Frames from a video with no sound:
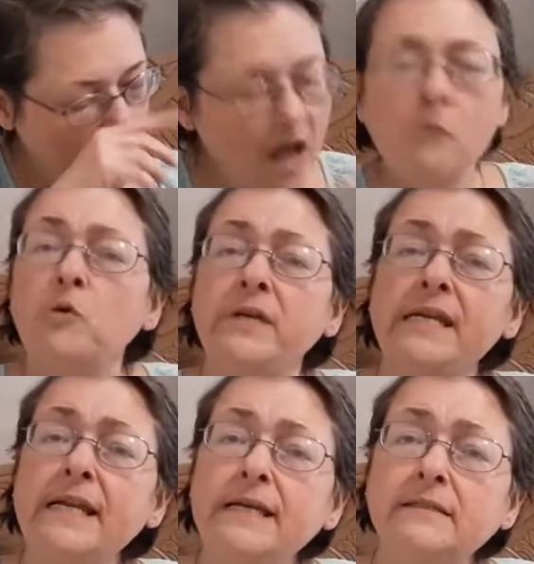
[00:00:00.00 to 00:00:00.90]
I will
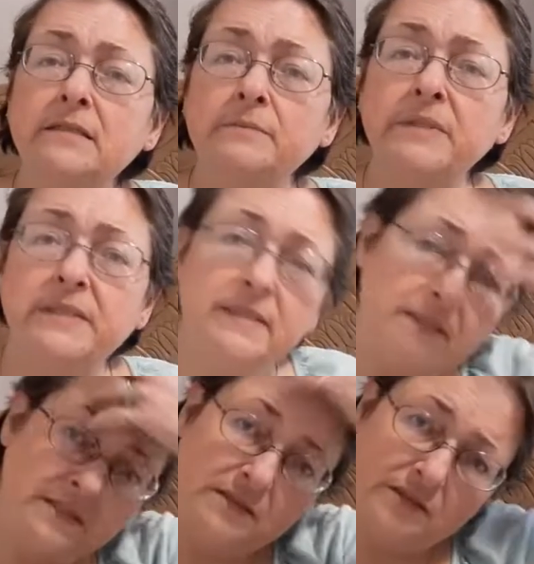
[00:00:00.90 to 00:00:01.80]
needing some
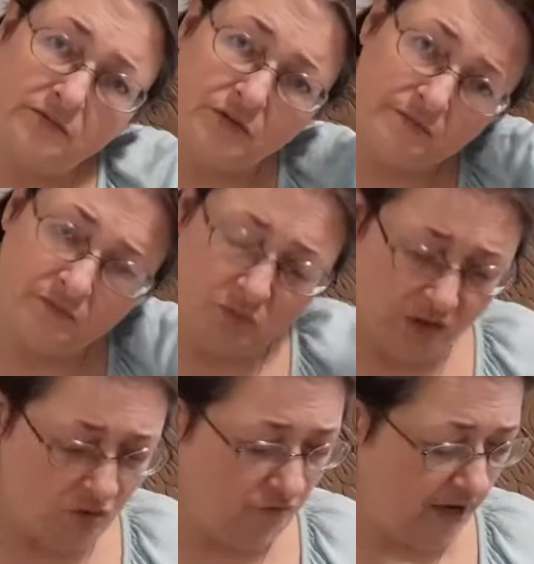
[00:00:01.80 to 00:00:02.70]
assistance from one of
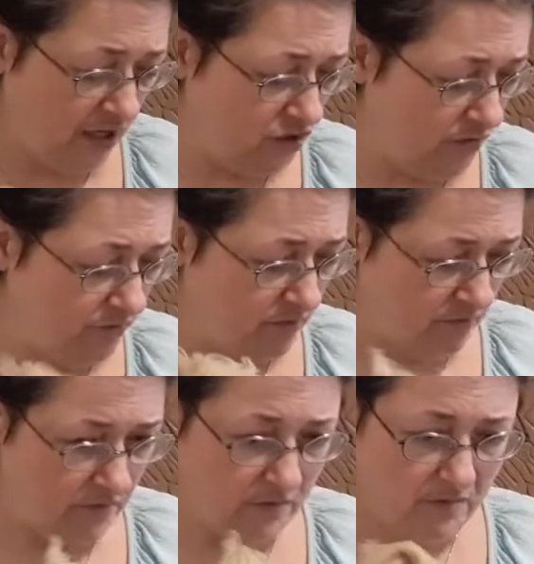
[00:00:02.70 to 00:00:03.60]
you fashion
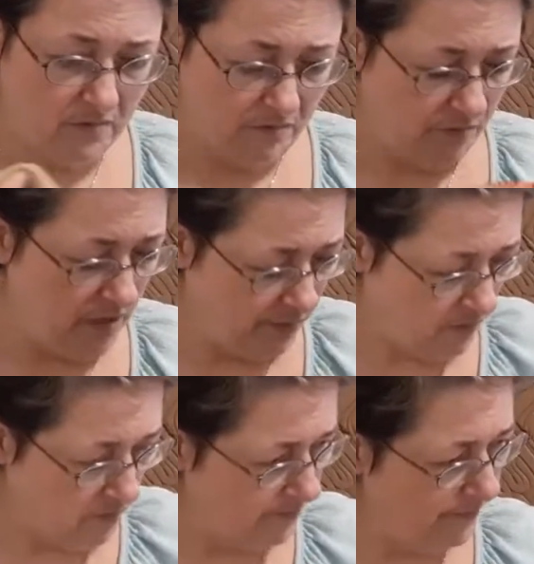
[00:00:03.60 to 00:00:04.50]
people.